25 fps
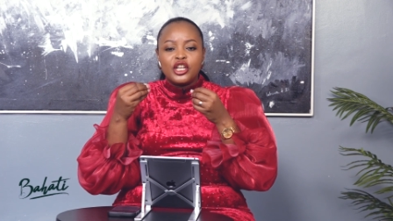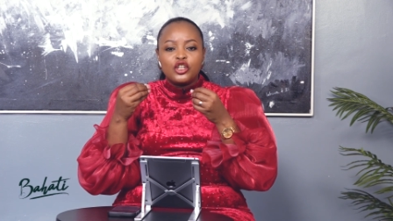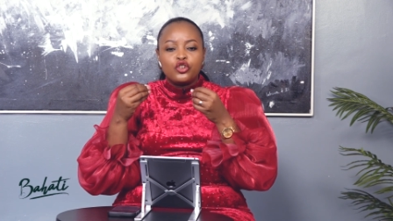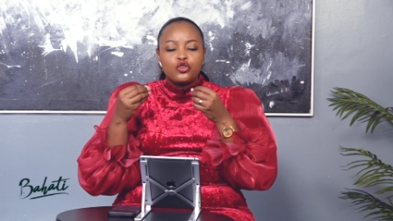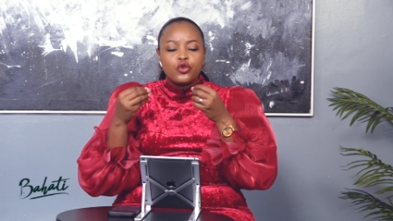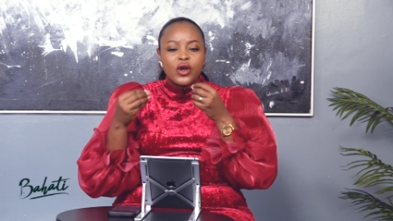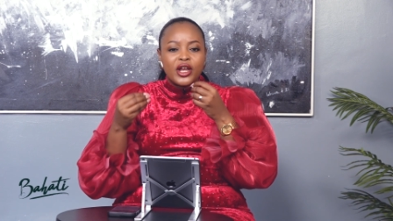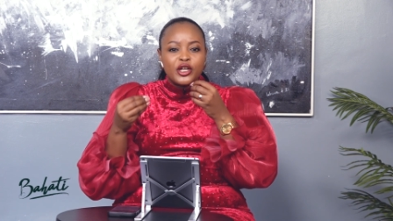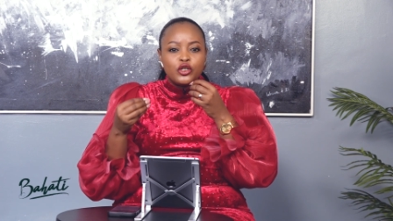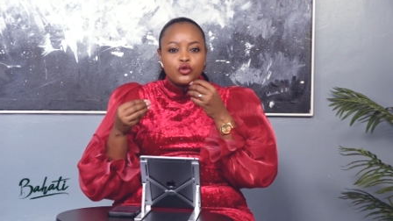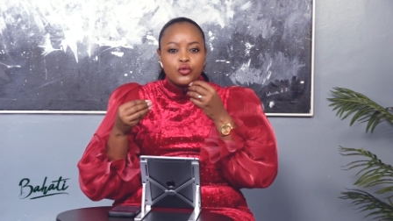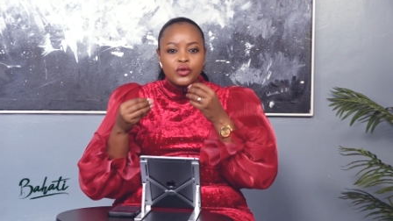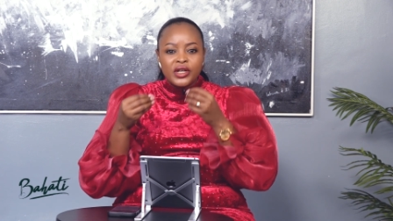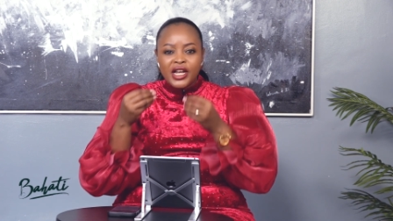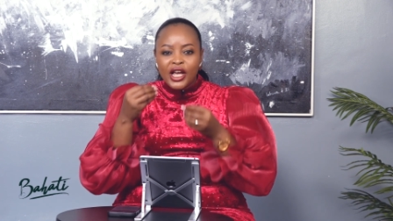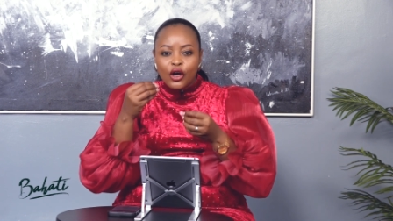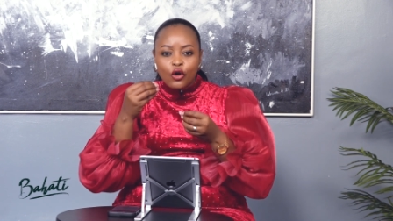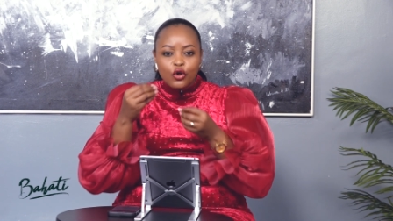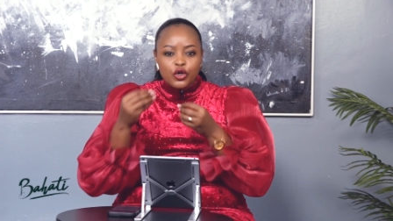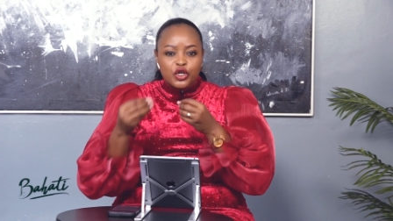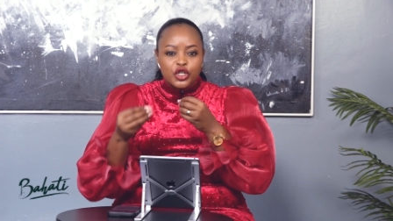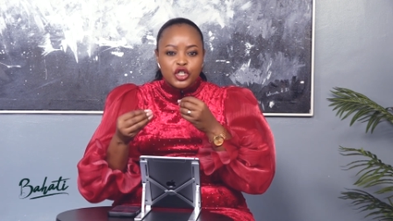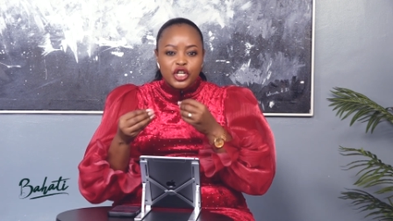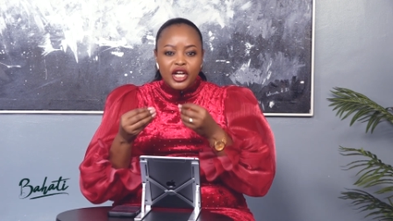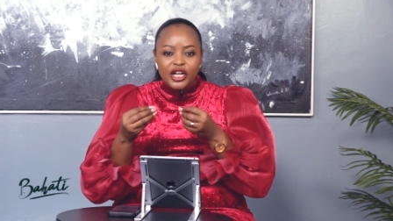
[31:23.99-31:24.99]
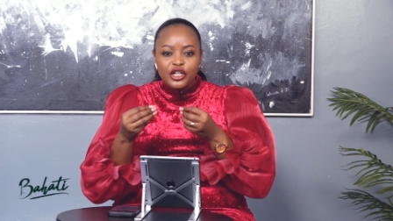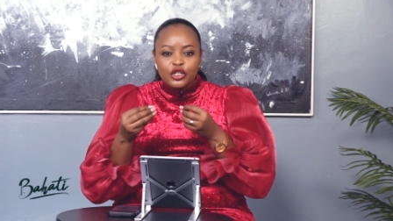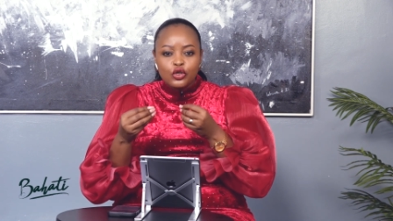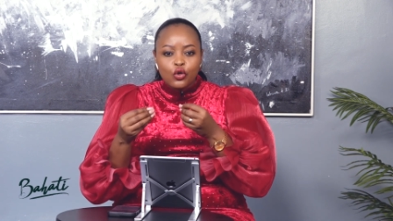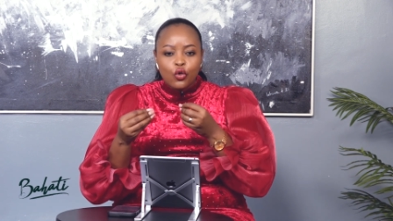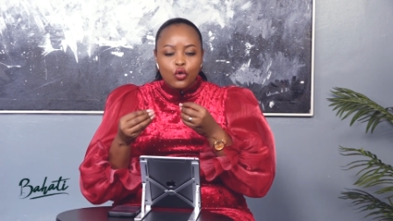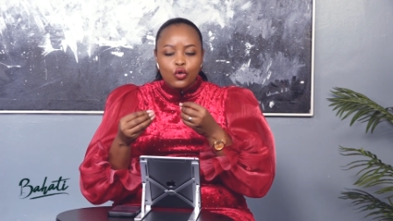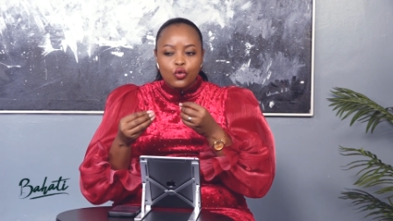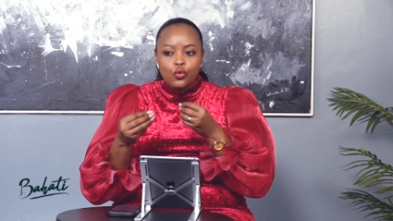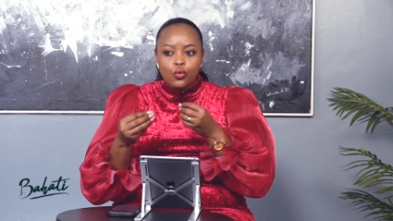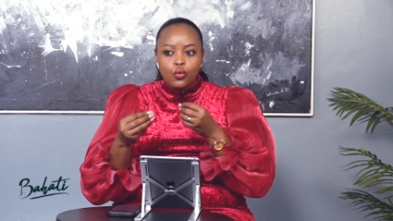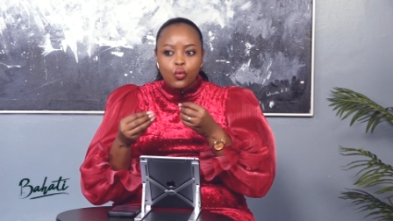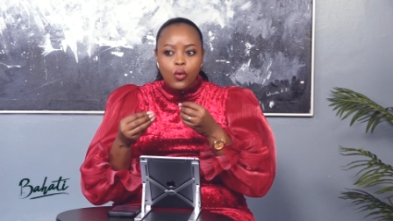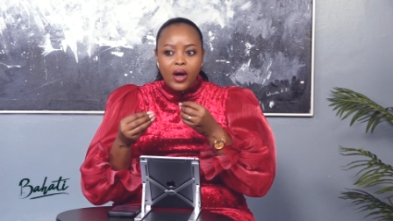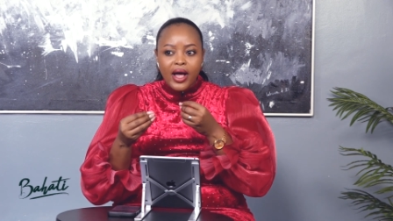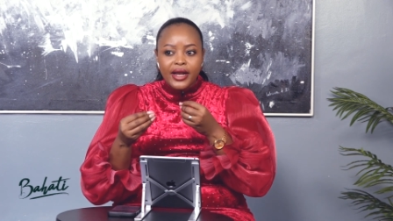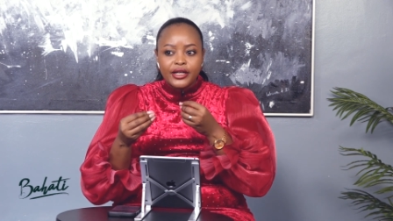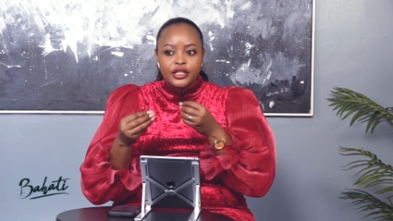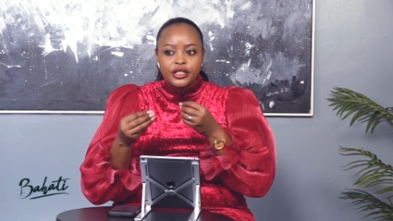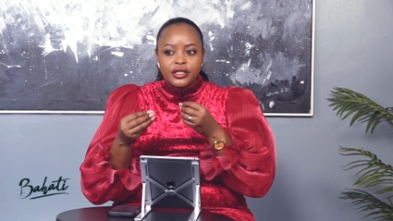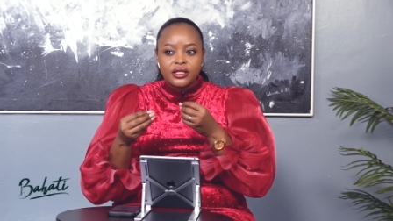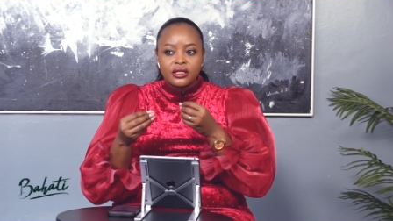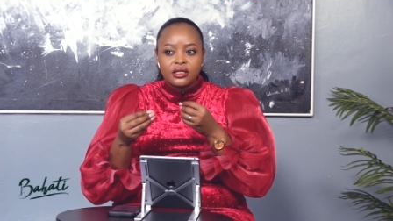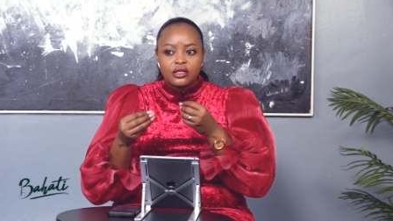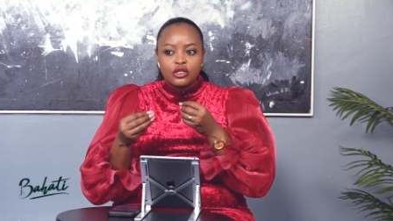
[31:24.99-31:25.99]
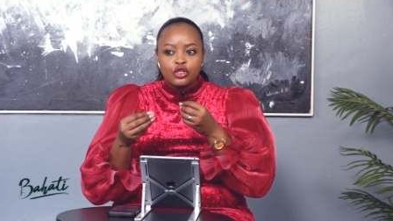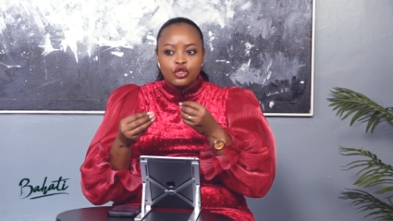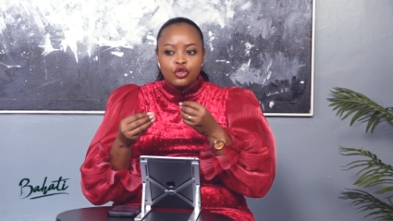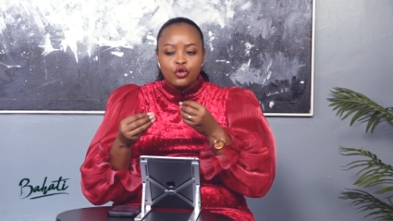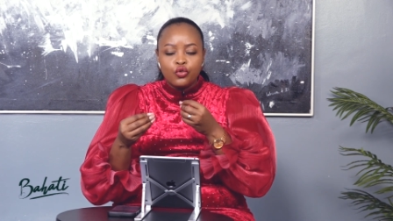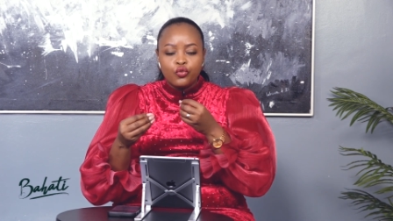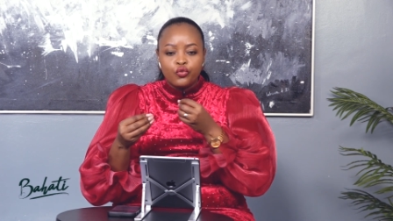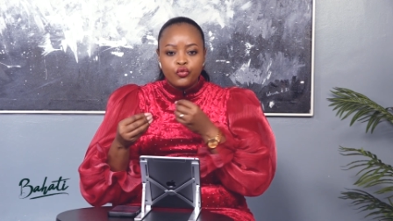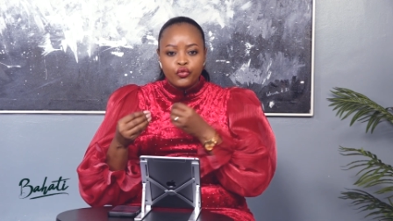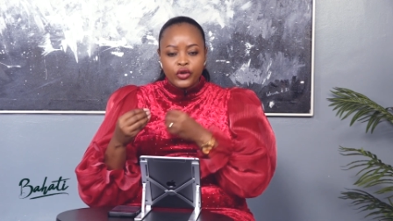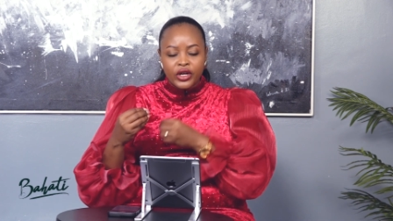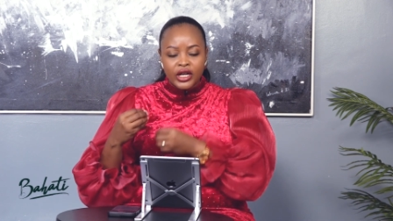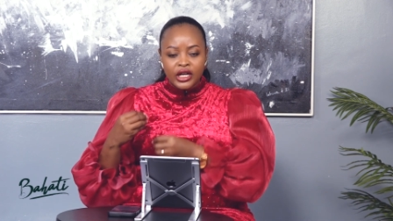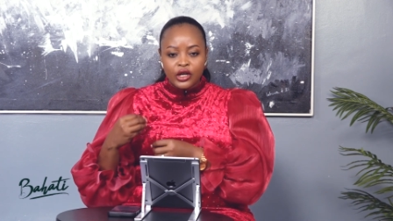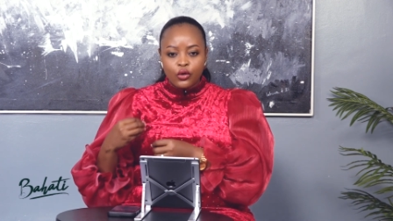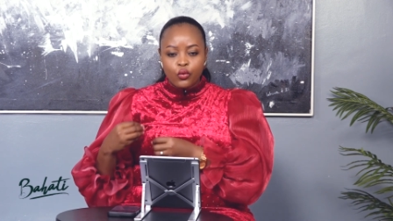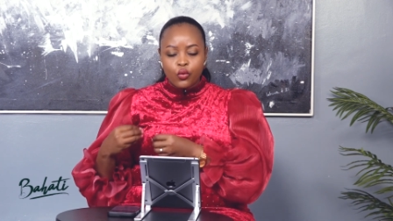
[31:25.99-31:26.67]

try to negotiate on what you really